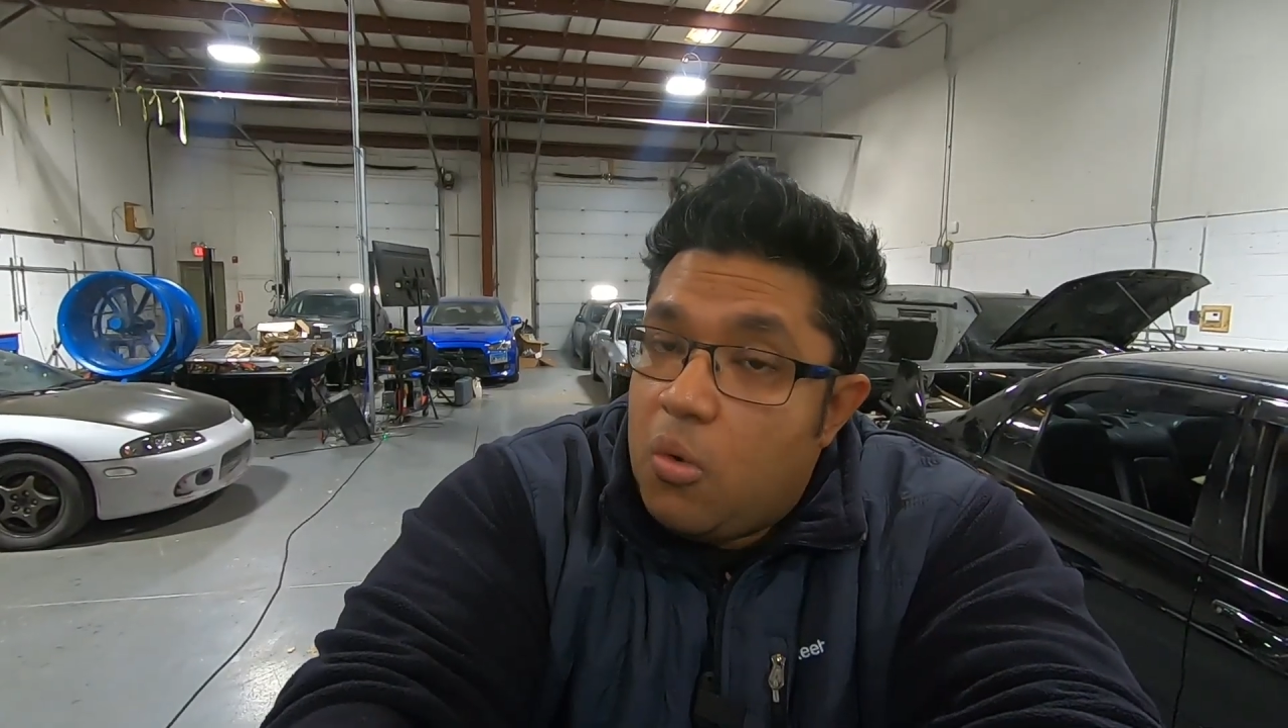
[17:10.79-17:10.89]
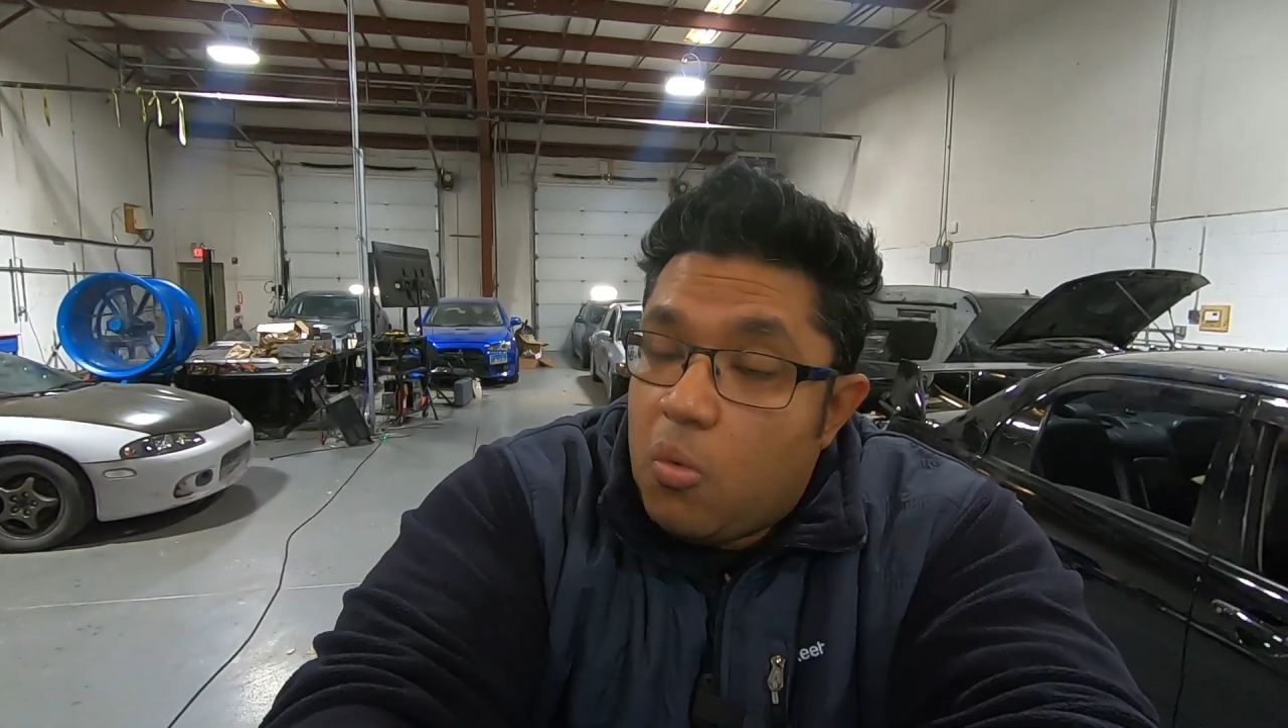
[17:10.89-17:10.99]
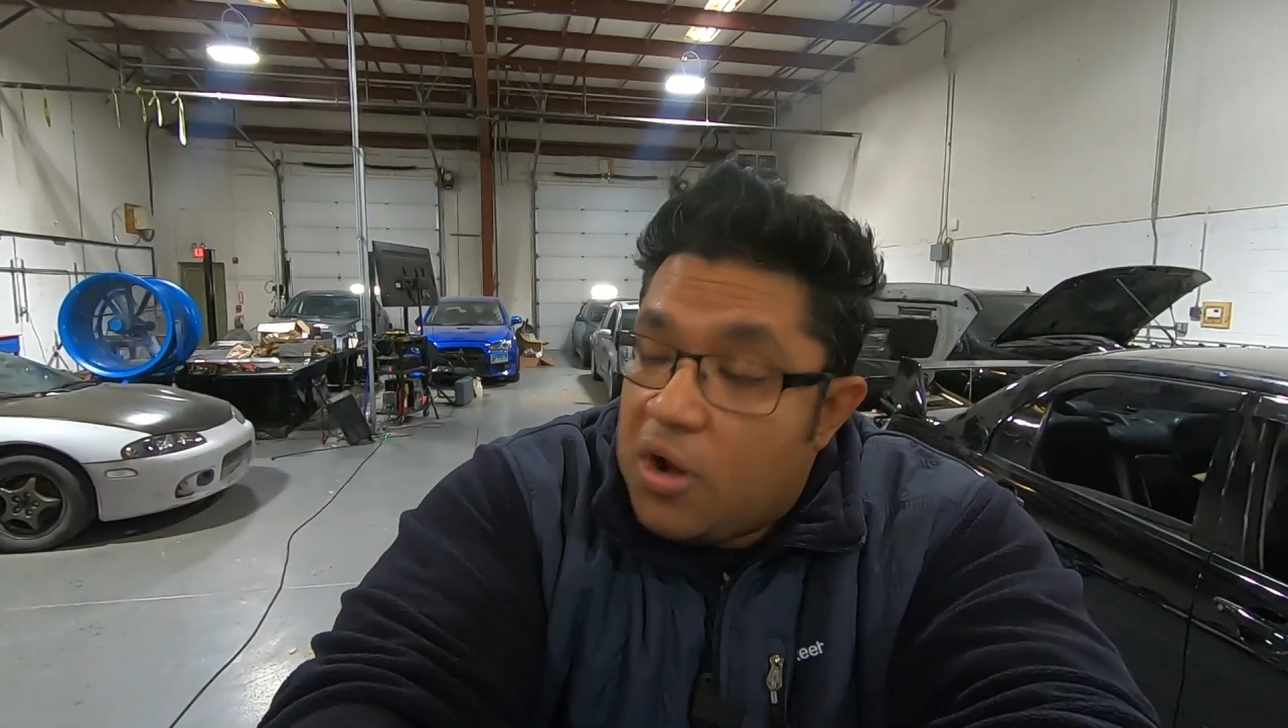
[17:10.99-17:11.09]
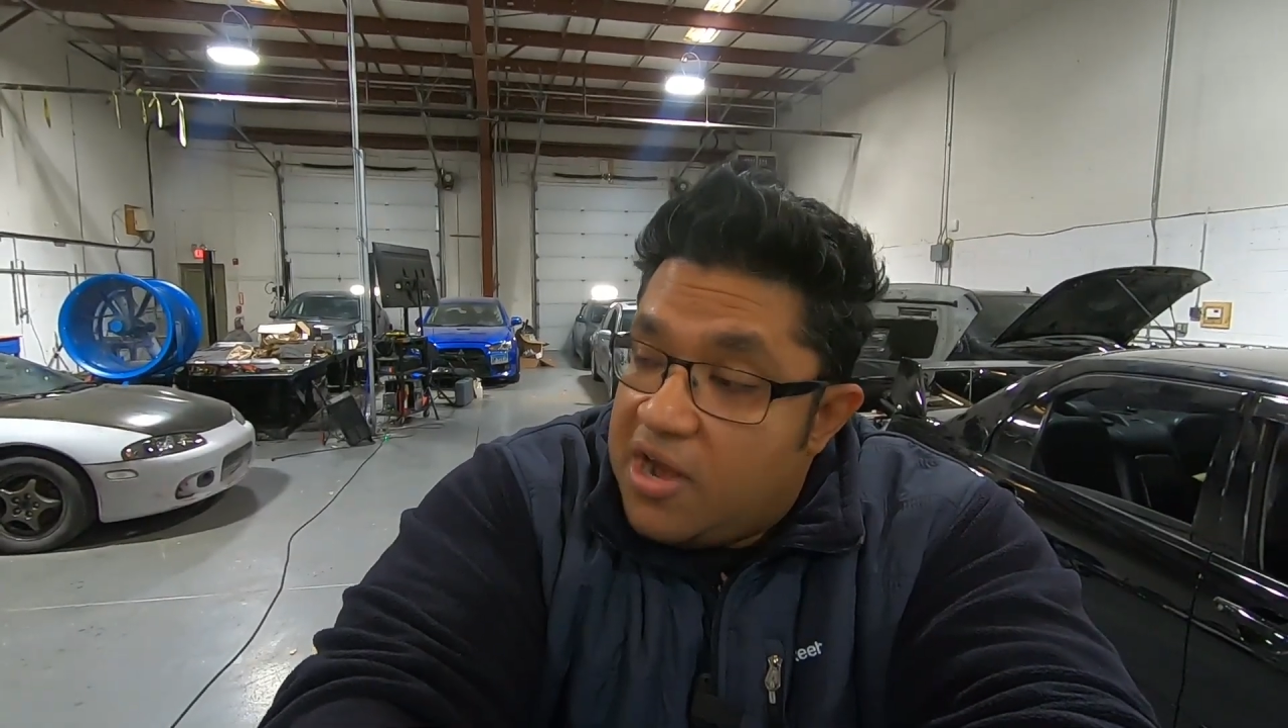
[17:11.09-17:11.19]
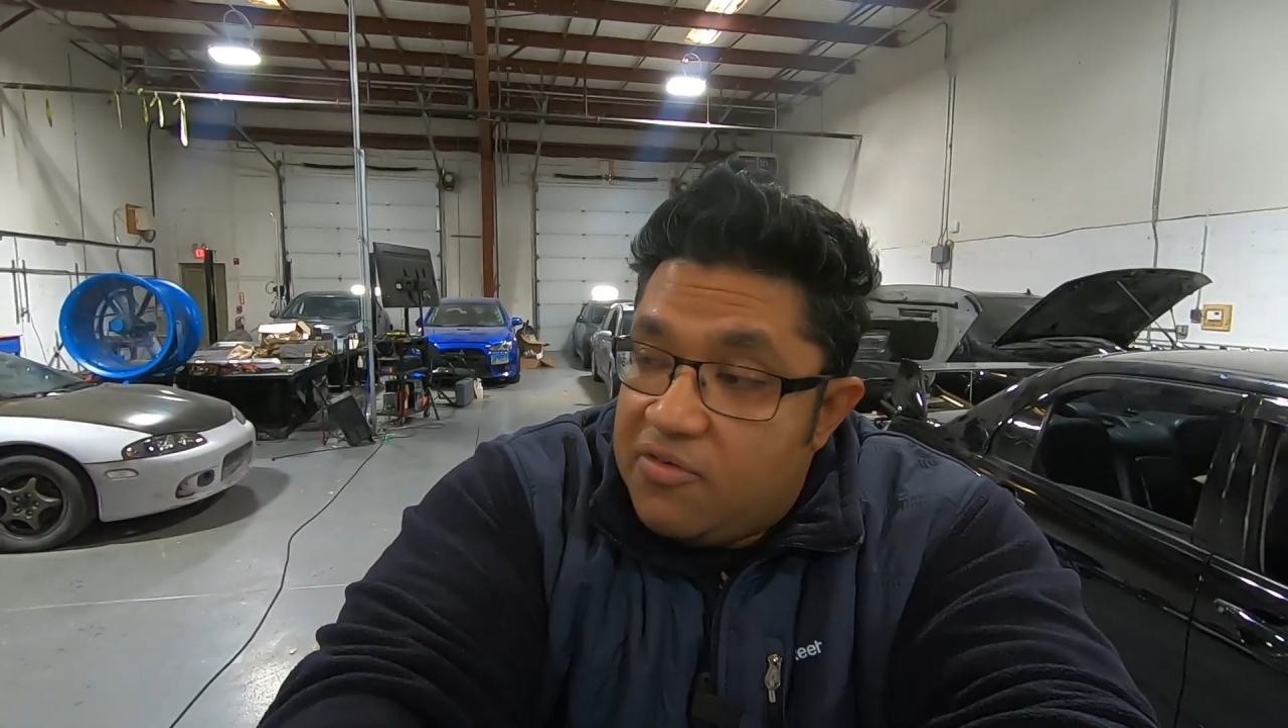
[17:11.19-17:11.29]

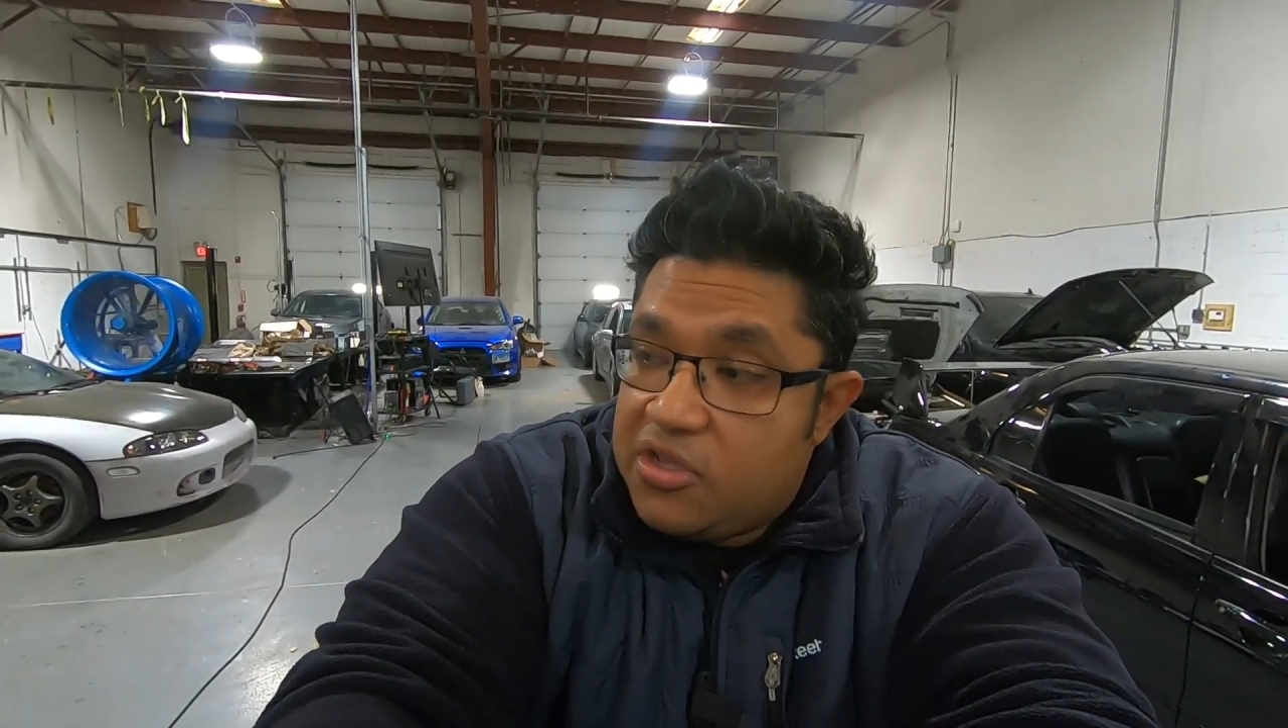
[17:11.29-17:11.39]
Whatever